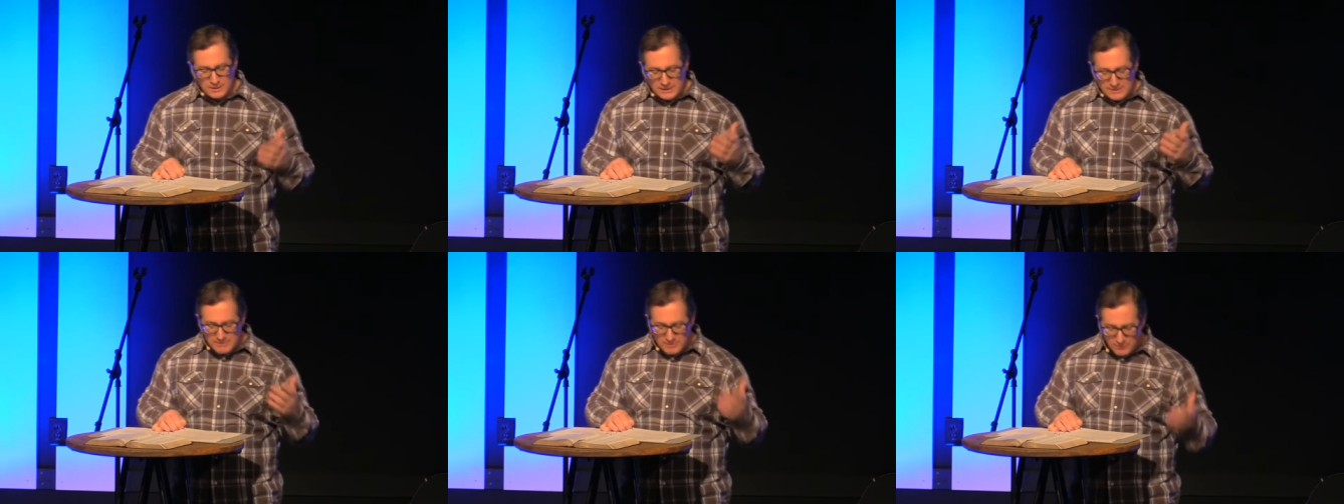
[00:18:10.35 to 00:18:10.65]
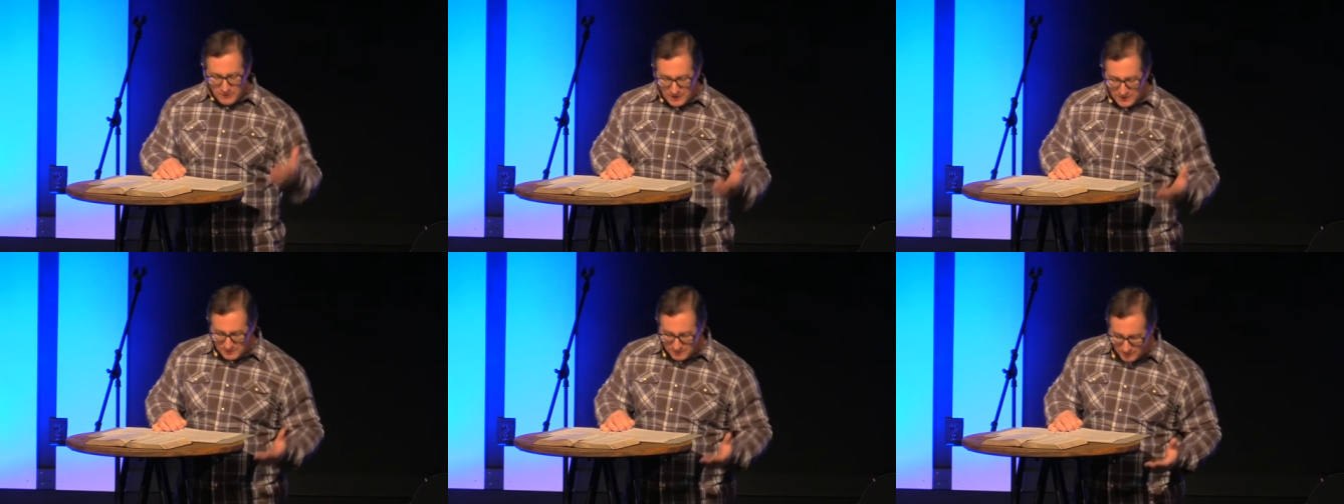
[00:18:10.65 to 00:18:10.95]
Let
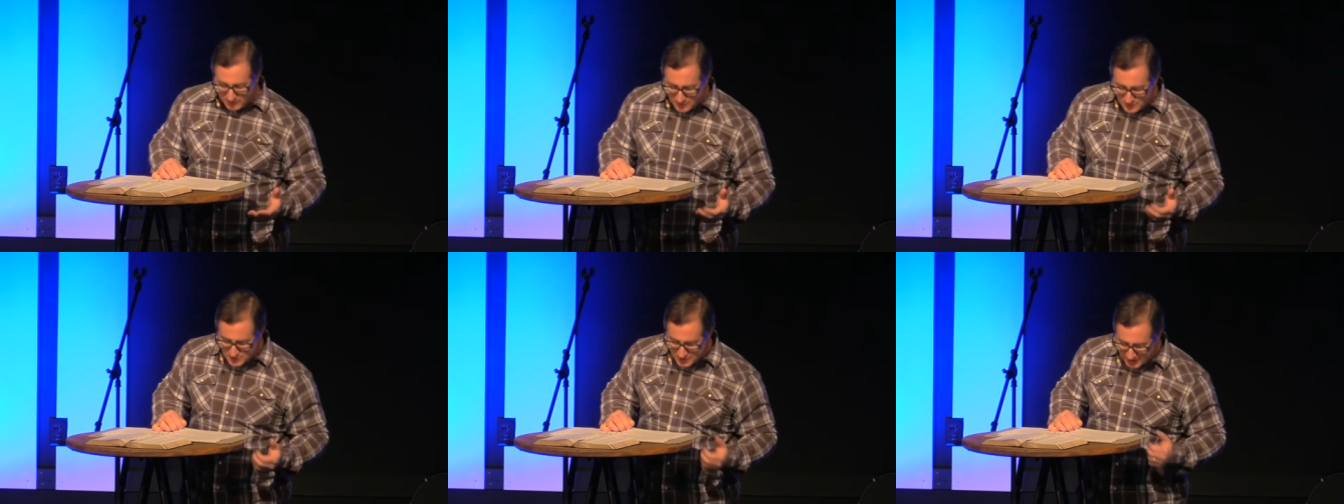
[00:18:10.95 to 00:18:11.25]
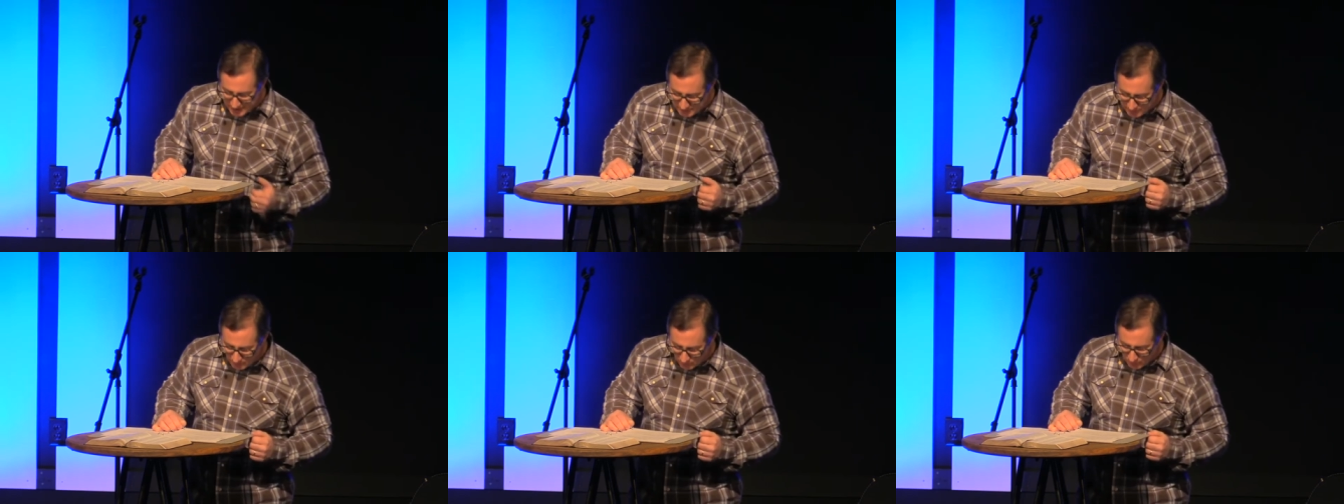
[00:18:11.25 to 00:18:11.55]
me read 1
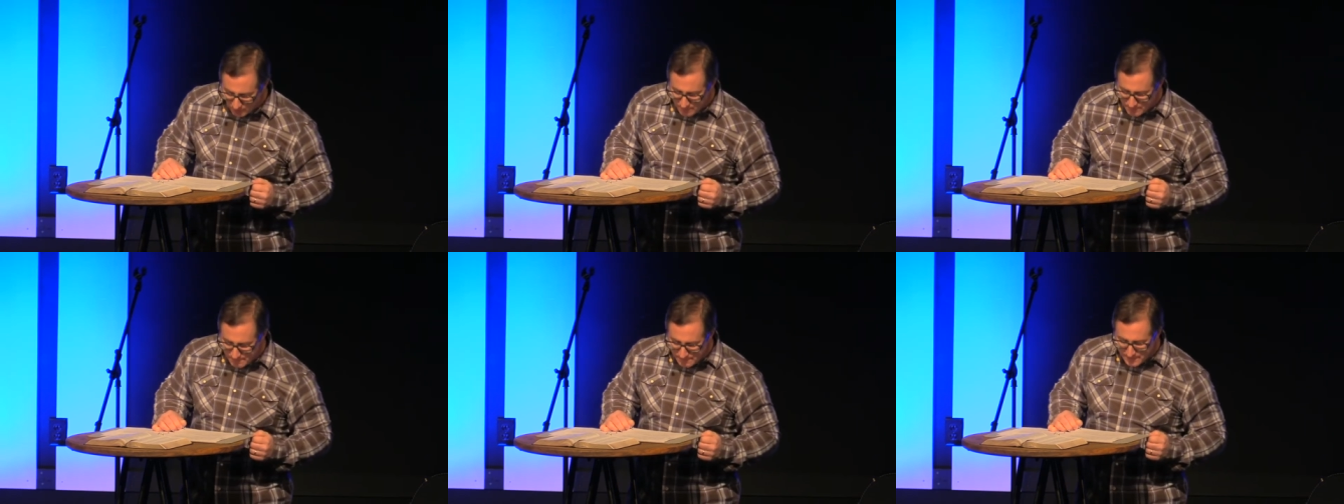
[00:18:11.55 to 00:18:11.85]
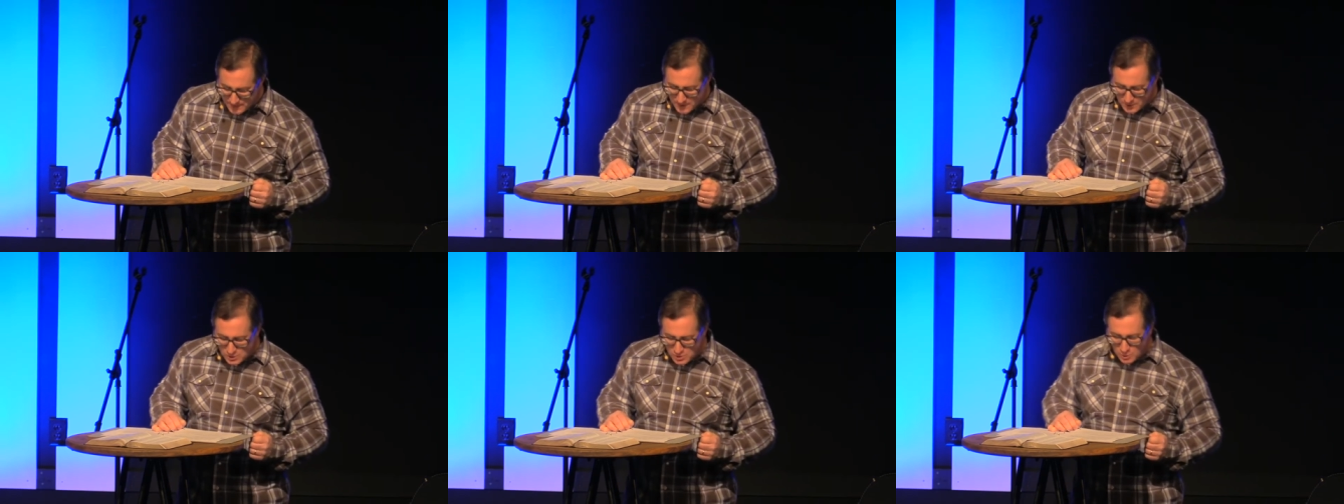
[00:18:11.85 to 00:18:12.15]
Samuel
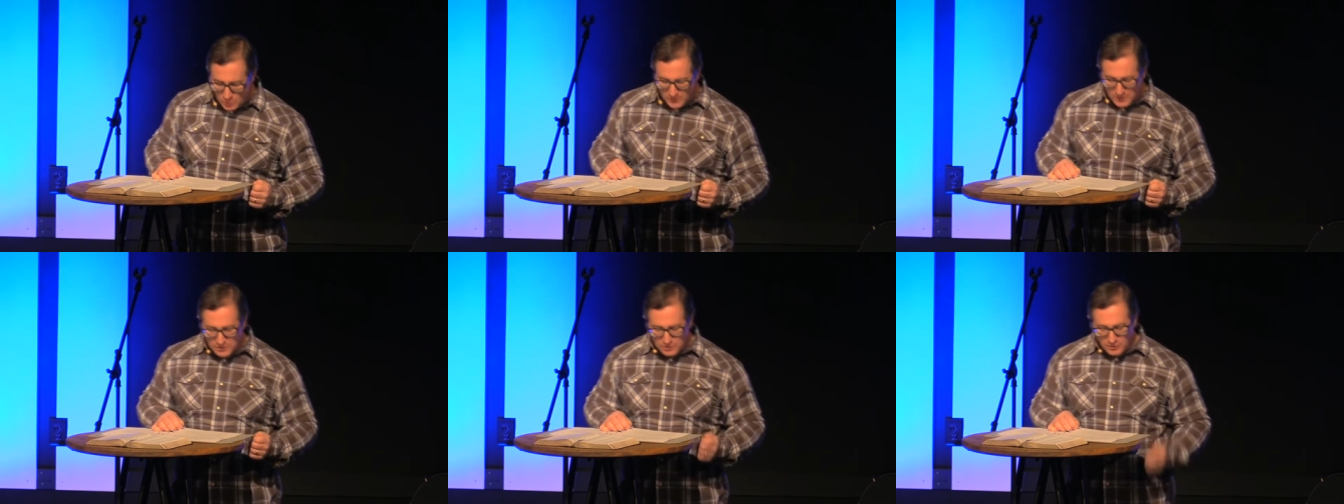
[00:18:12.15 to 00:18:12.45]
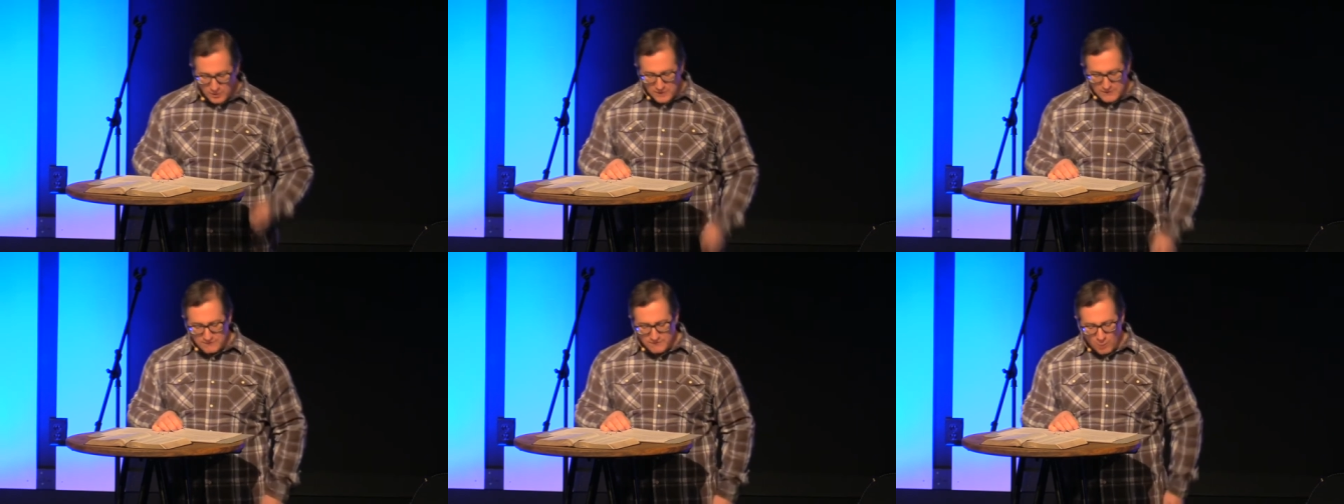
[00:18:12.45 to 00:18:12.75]

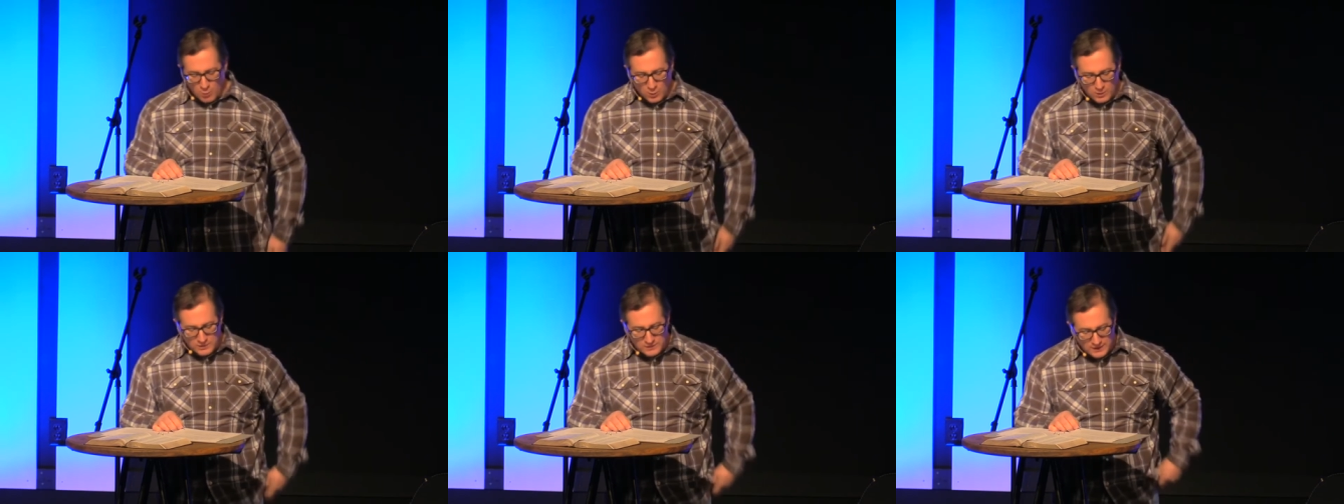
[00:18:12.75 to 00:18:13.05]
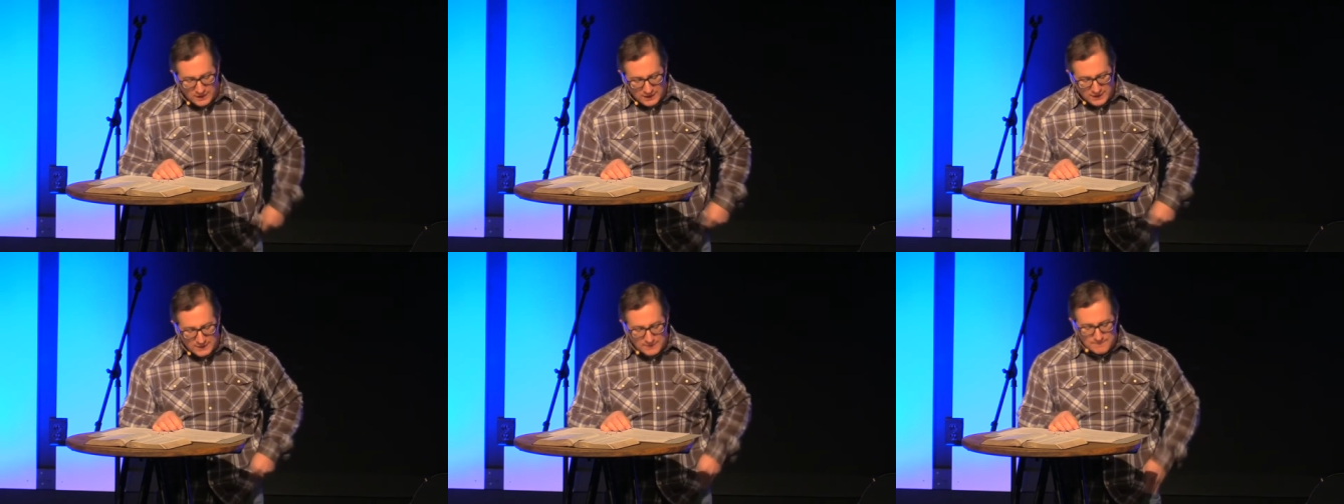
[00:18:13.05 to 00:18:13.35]

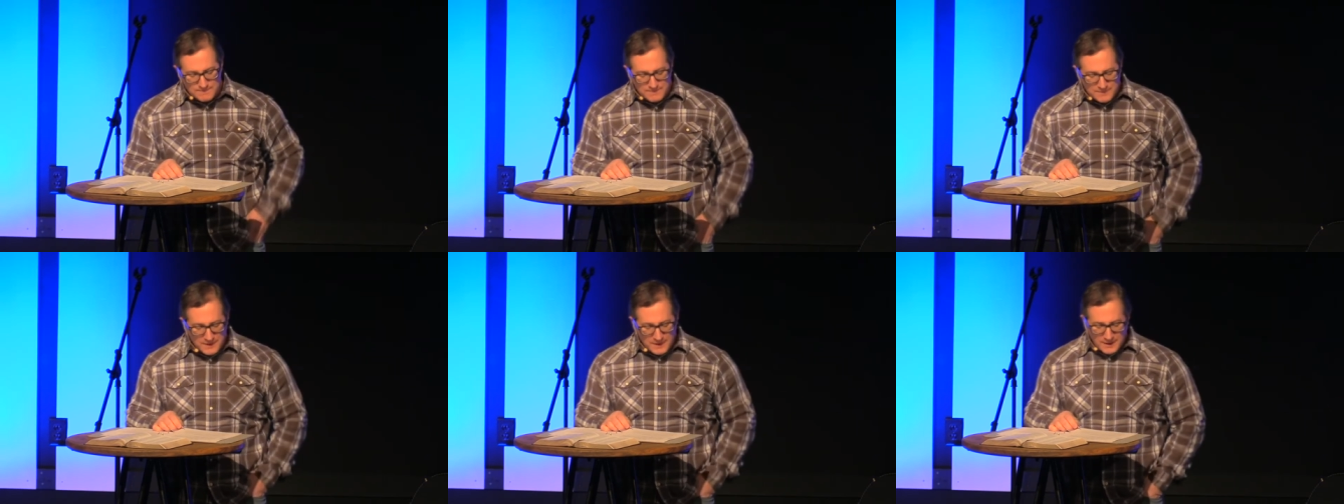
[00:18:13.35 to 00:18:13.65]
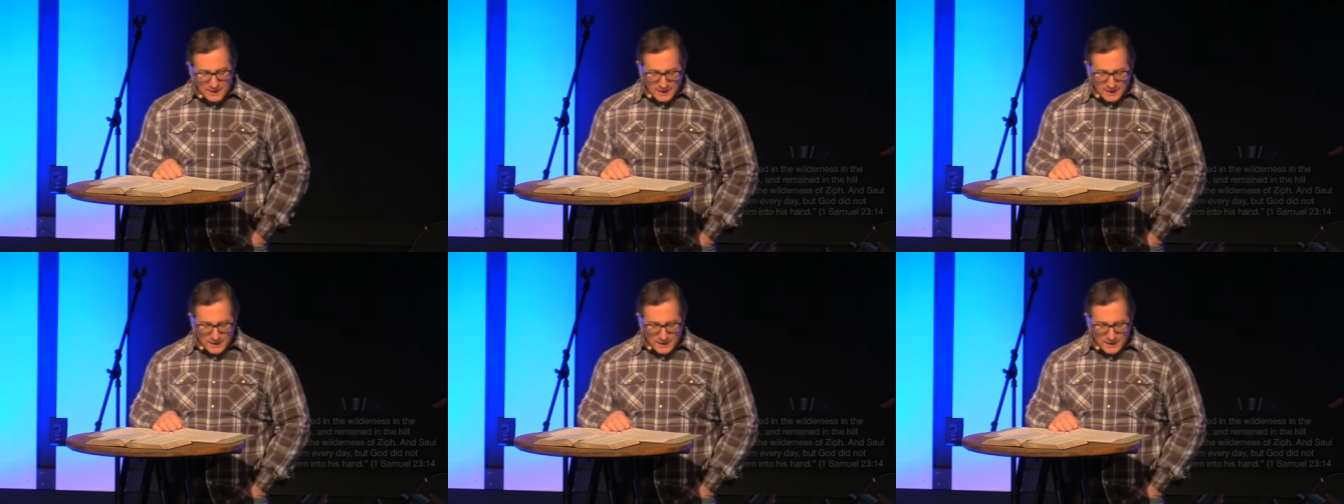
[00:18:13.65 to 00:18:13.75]
23:14.